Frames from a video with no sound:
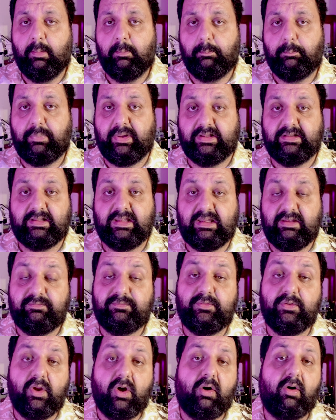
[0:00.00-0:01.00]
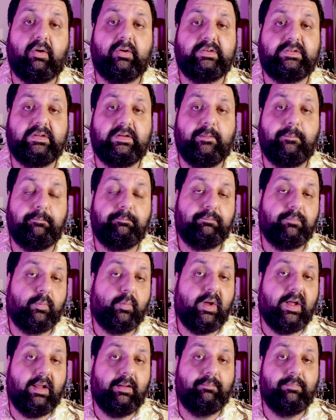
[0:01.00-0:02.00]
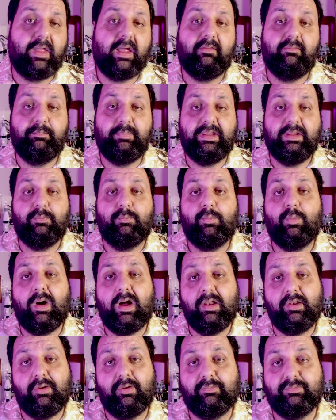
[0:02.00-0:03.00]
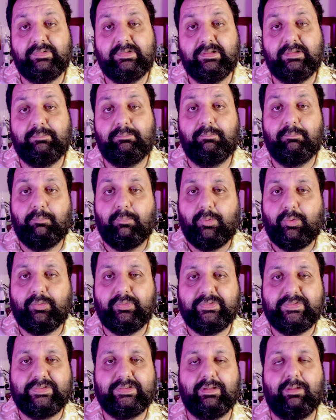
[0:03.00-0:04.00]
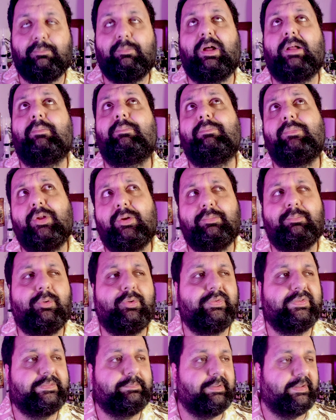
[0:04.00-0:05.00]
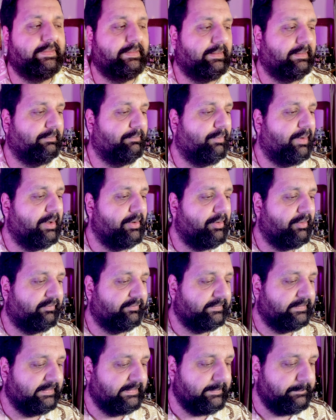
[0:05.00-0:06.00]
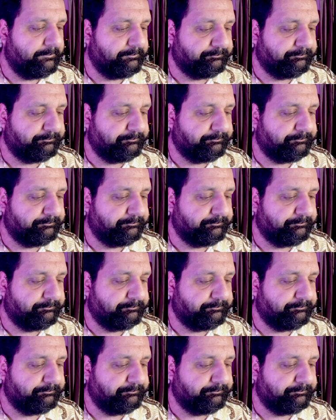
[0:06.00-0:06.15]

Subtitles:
But if not, well, I'll be one of the most, well, not most, but one of the